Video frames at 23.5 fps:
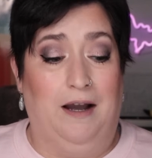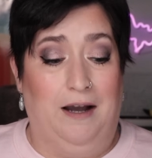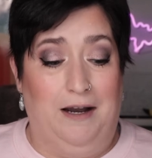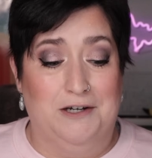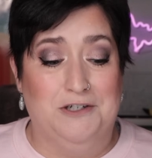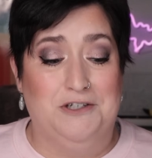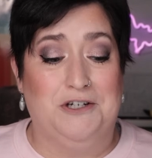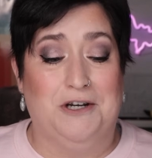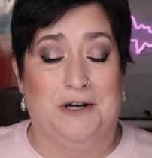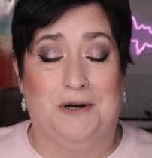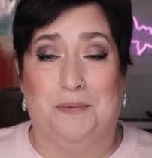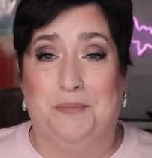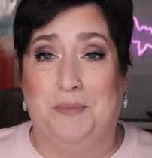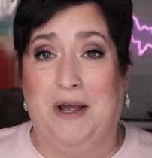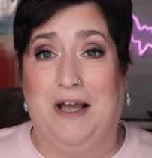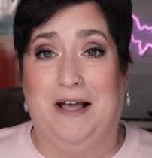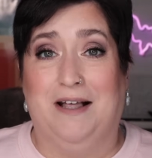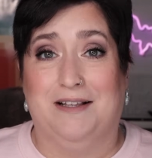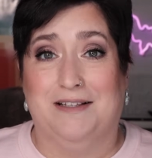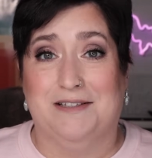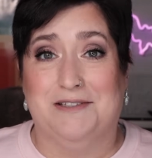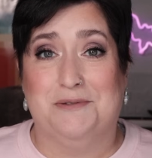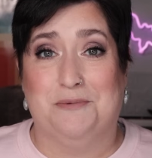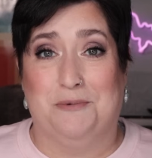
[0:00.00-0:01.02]
eyeshadow
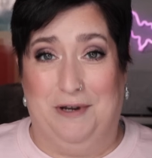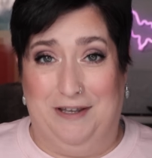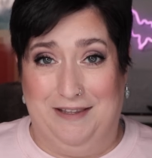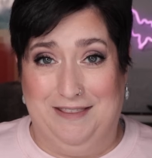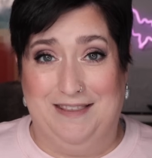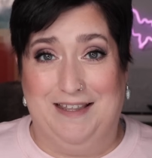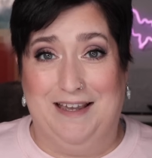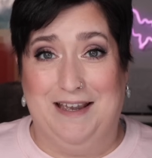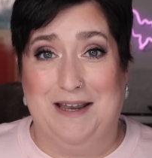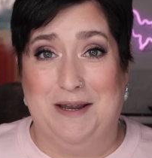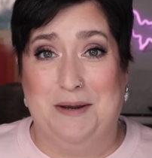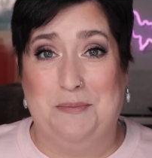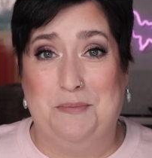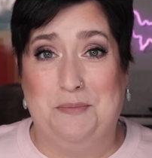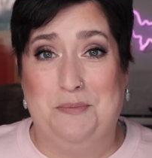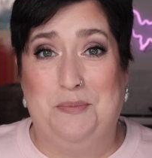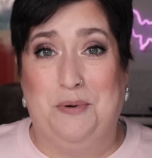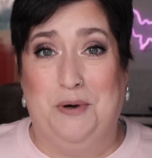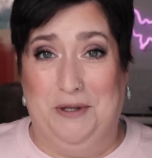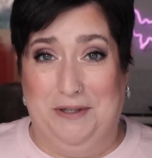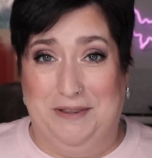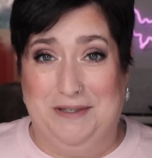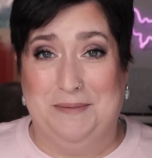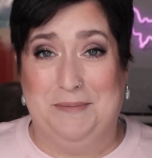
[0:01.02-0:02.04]
palettes when they
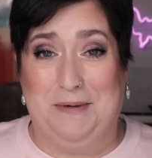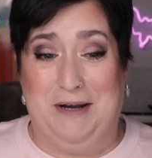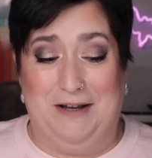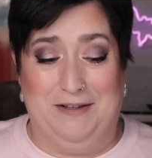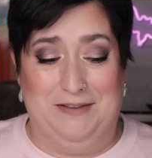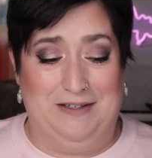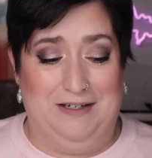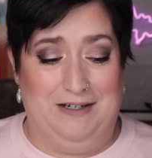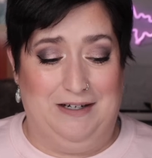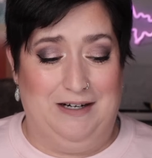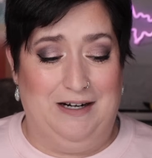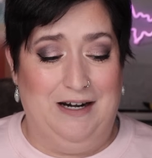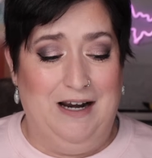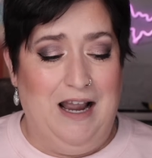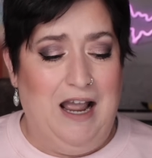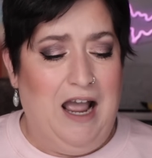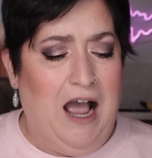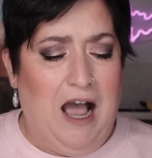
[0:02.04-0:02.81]
put them out there.